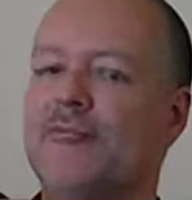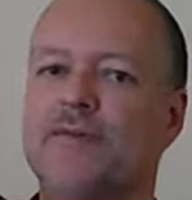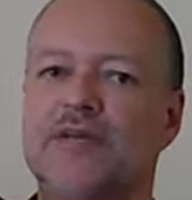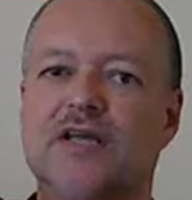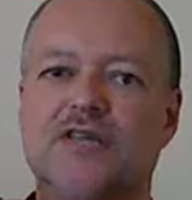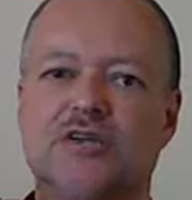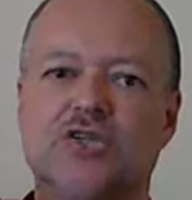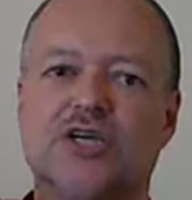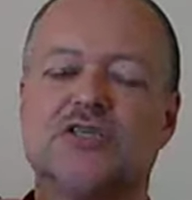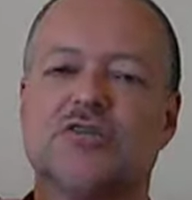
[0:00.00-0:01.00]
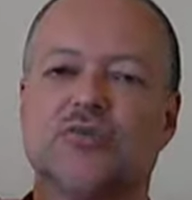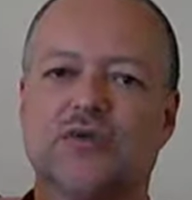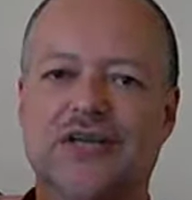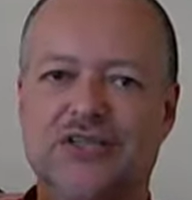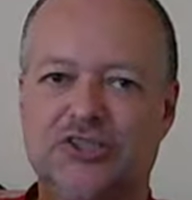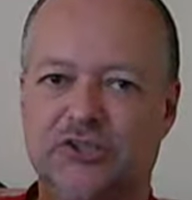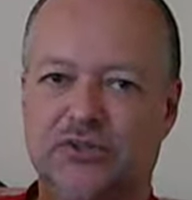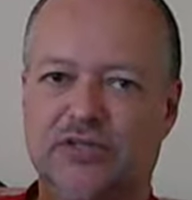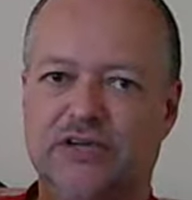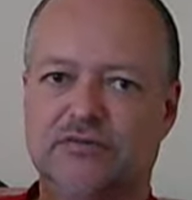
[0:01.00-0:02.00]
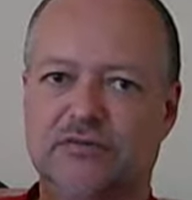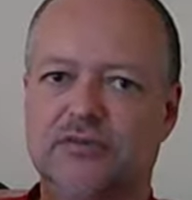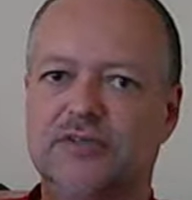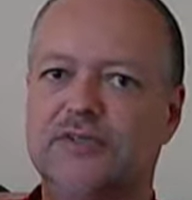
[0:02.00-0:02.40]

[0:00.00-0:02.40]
but nothing changed at the relational level,